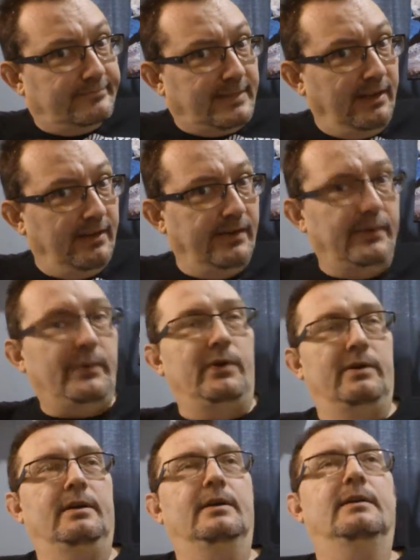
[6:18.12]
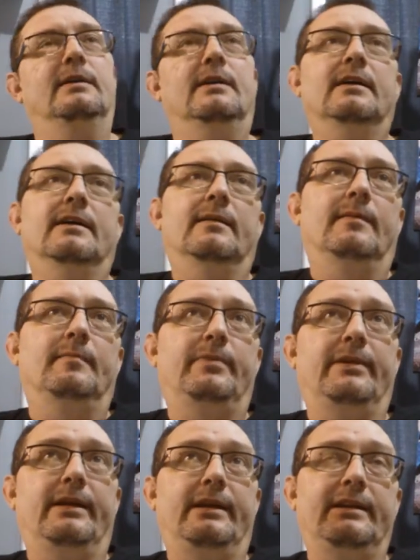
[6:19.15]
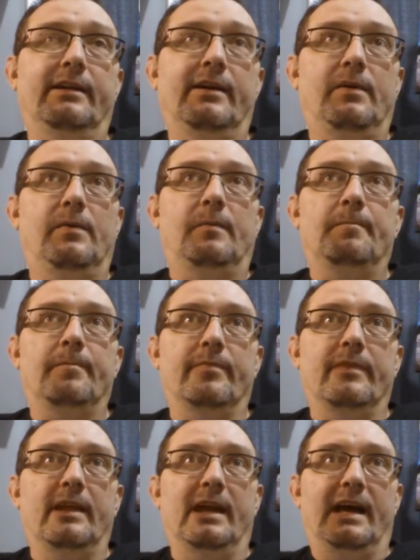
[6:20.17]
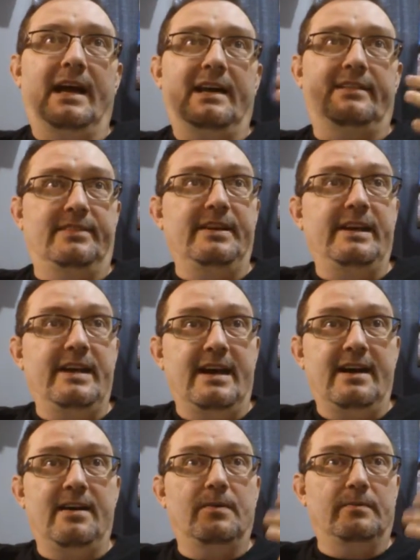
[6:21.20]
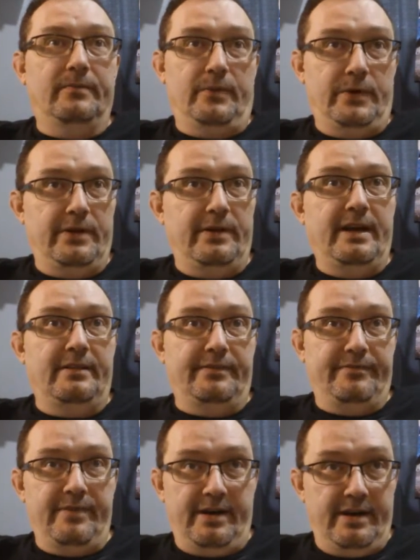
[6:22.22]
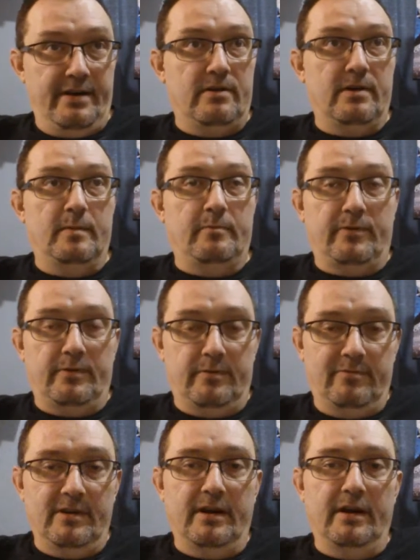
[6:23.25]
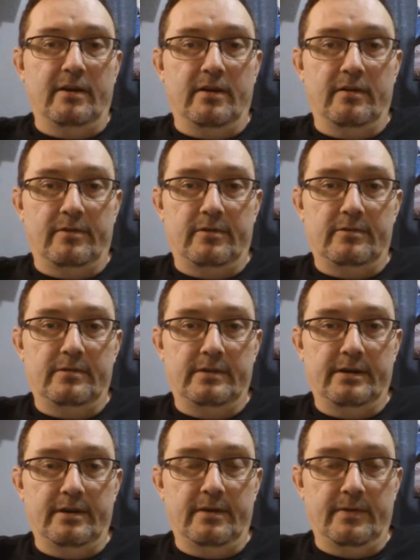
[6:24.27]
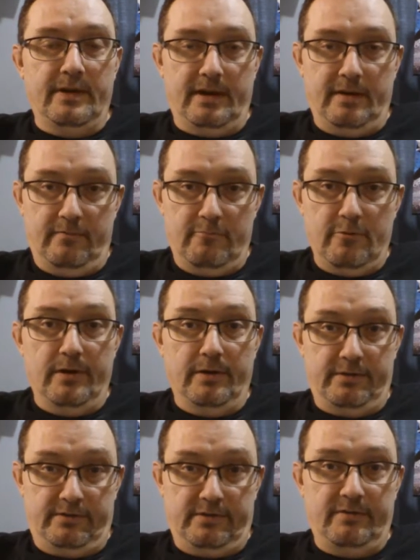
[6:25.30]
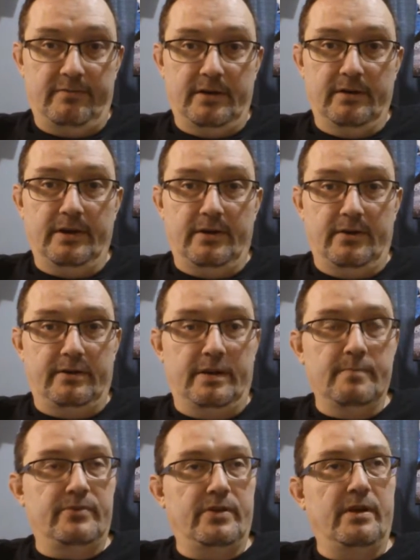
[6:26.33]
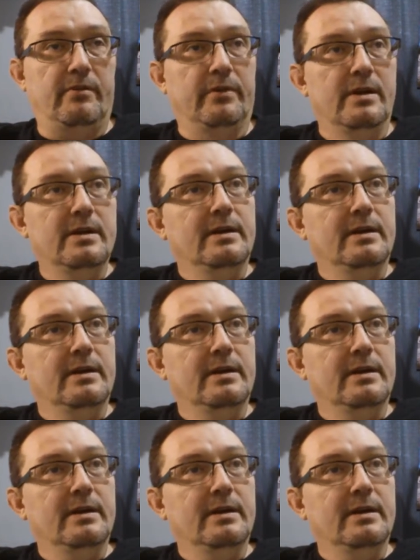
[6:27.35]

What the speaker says: Hello. But, I see now where that's very harmful, very hurtful. They could really severely hurt themselves.